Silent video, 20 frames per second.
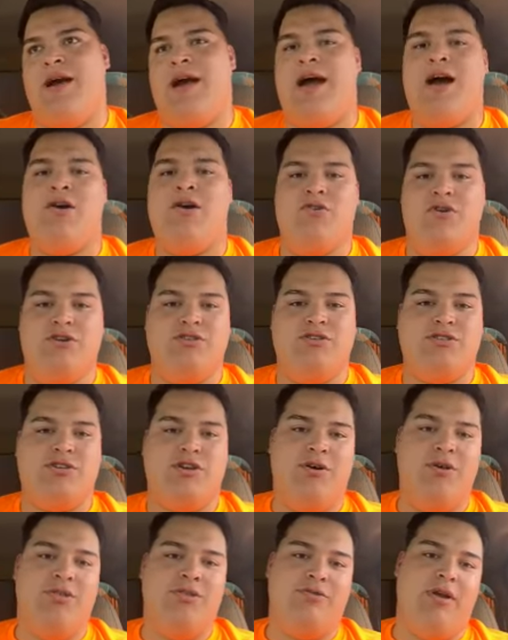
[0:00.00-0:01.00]
hours
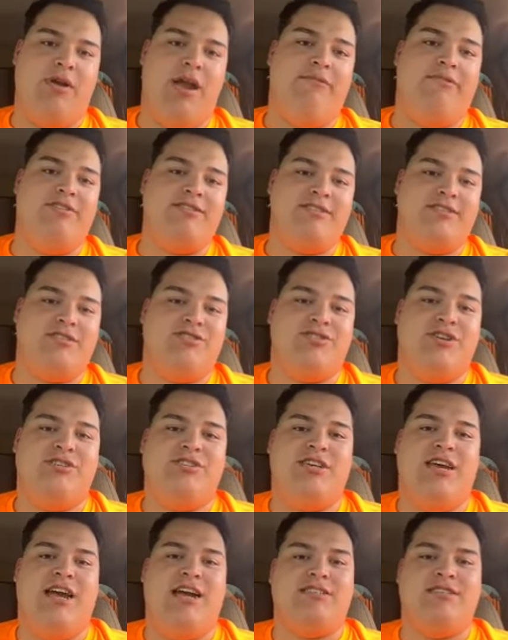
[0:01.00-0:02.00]
going through every single
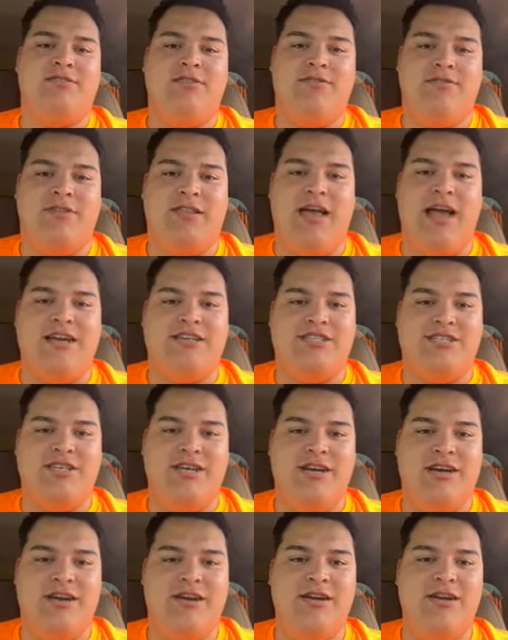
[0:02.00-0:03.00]
transaction over the last
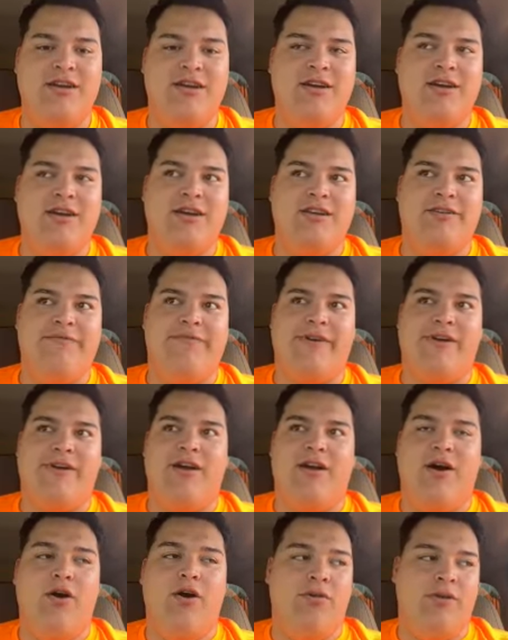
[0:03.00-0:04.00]
year to figure
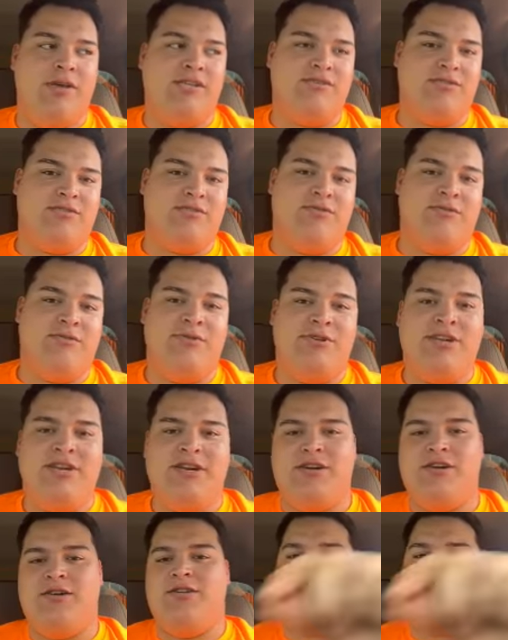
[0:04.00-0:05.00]
out, oh, this was for
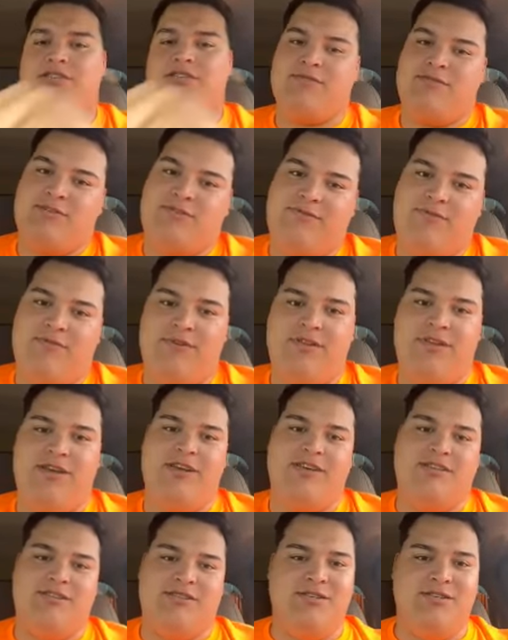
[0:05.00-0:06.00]
material, this was for
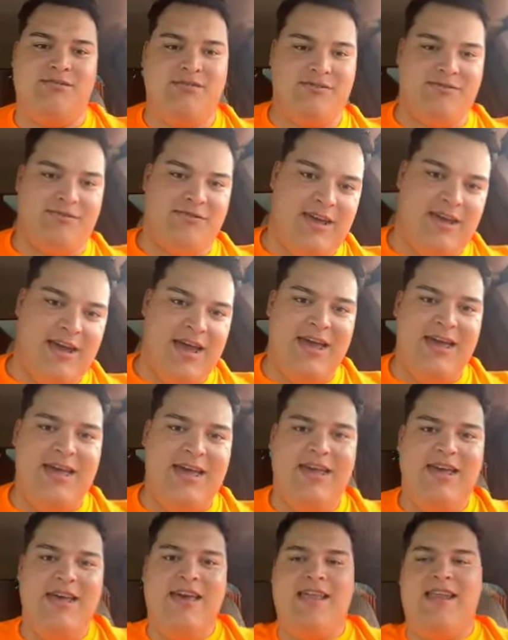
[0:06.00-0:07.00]
this was for that.
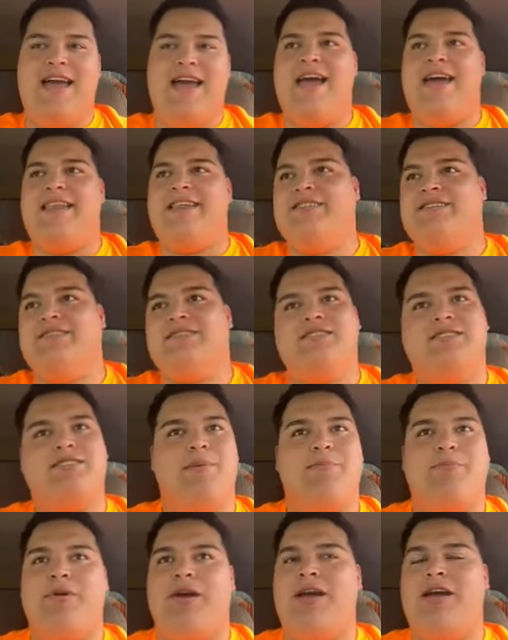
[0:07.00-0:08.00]
And I had to
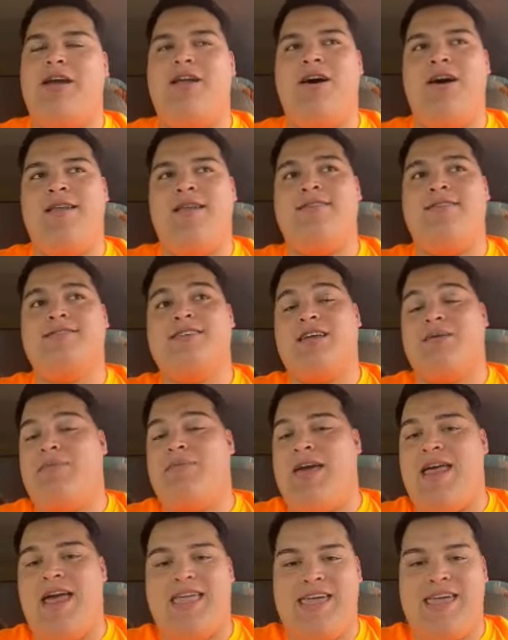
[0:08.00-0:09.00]
separate it all. And I was like,
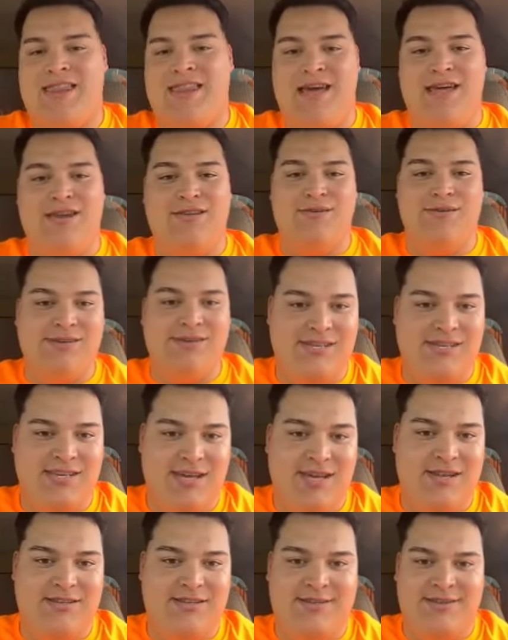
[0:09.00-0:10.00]
I cannot do this
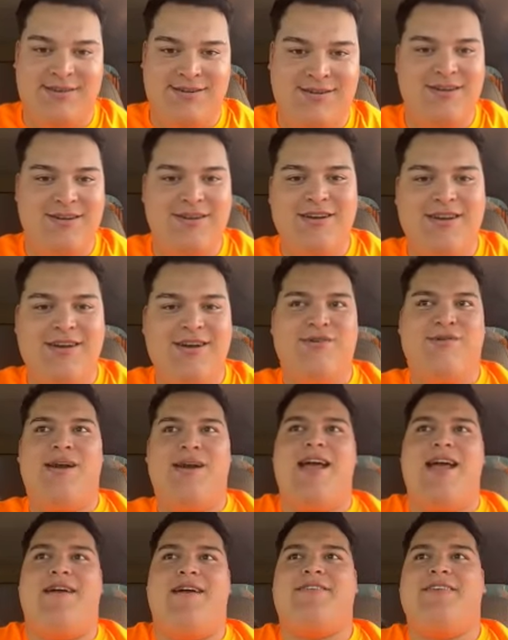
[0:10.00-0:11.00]
again. So
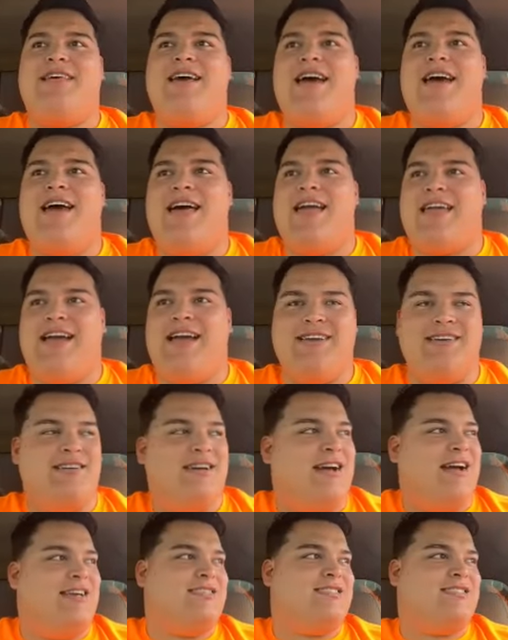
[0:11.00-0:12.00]
right after that, like
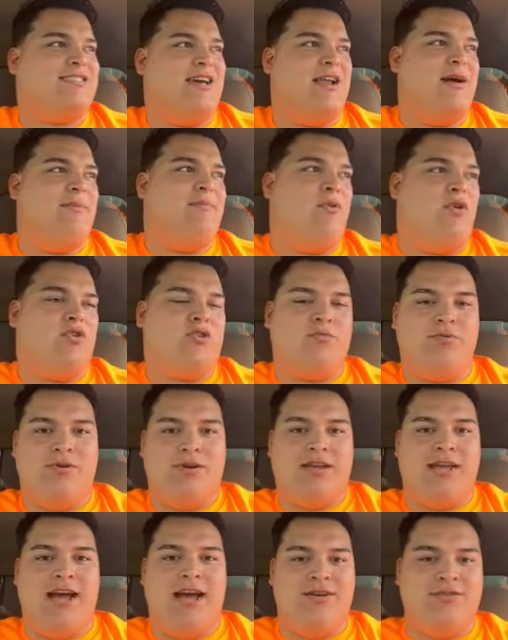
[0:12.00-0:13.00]
I set up multiple
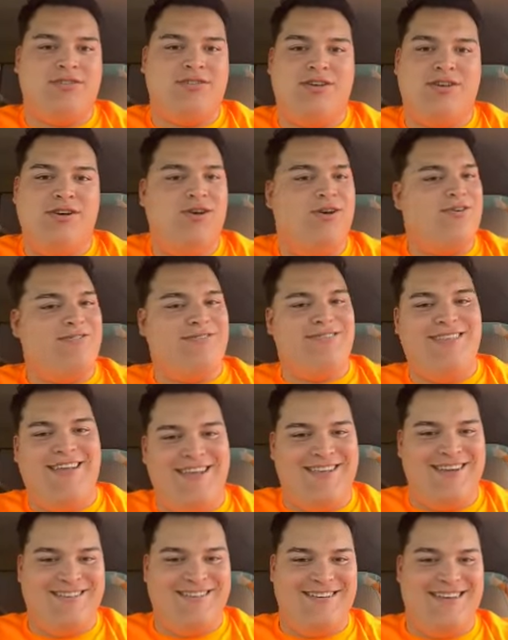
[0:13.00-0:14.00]
accounts so
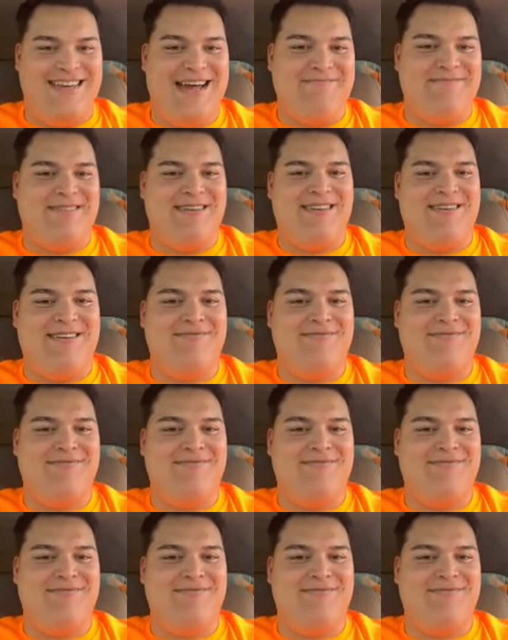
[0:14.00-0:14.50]
that doesn't happen.